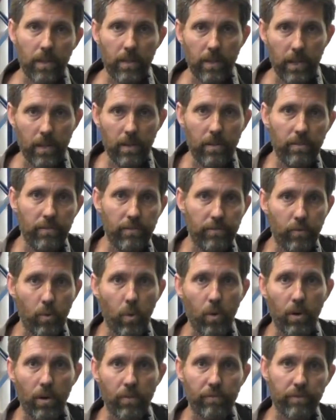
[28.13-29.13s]
then
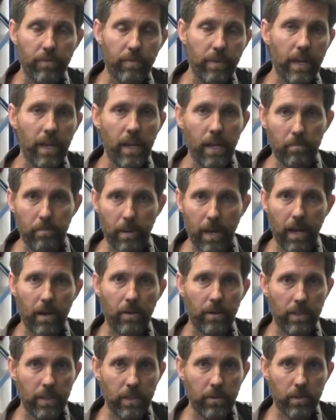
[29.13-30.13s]
fork off from there,
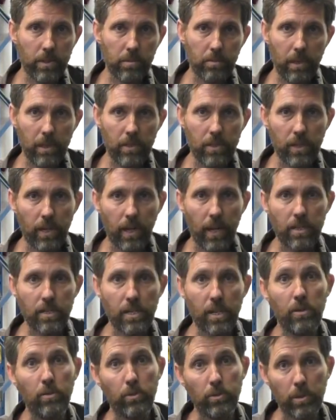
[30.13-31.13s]
power the USB
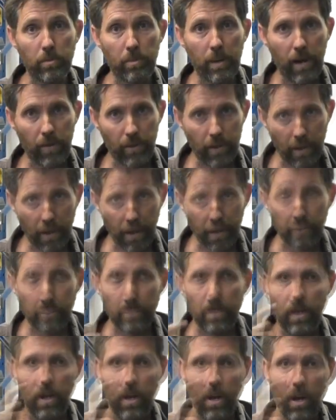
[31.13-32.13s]
charger and also power the
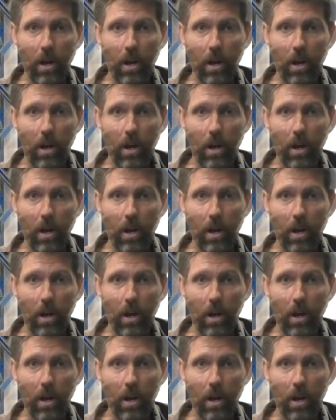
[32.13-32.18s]
lights.